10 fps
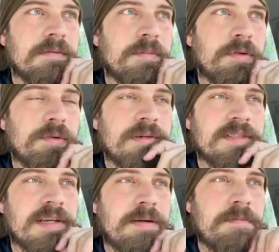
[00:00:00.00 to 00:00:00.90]
But what
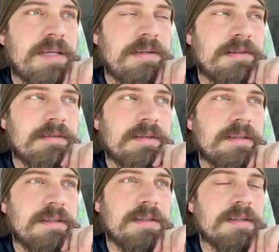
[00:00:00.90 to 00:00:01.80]
does that mean?
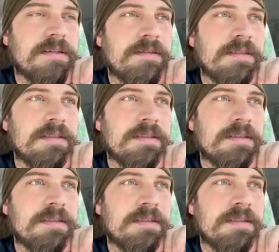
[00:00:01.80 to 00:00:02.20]
You know?